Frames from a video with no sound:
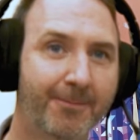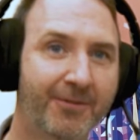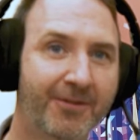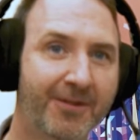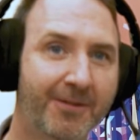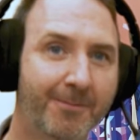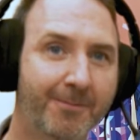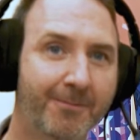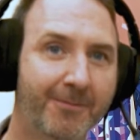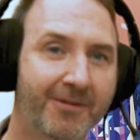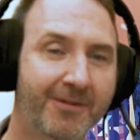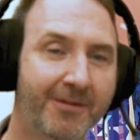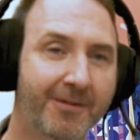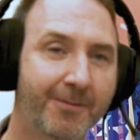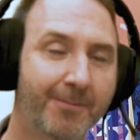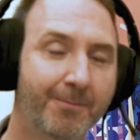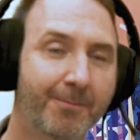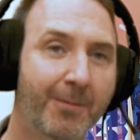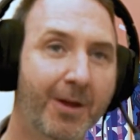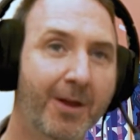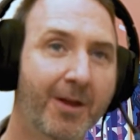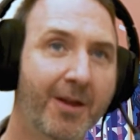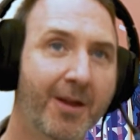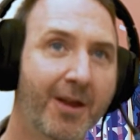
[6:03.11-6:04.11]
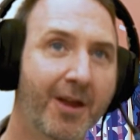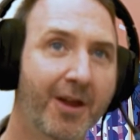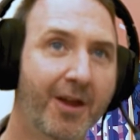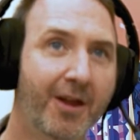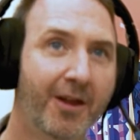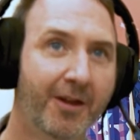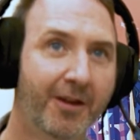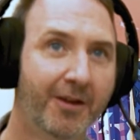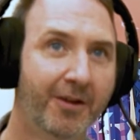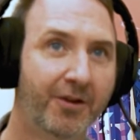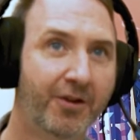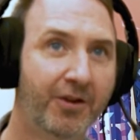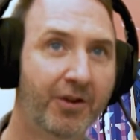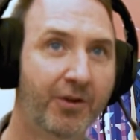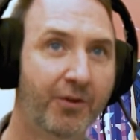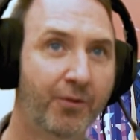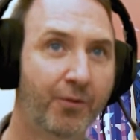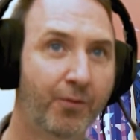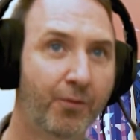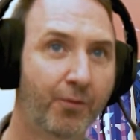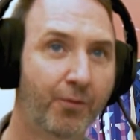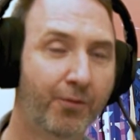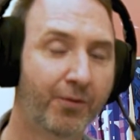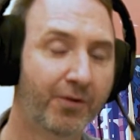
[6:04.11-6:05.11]
some some
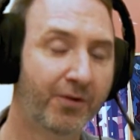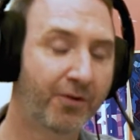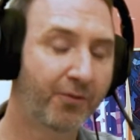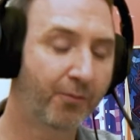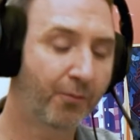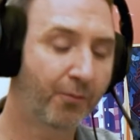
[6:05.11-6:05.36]
new new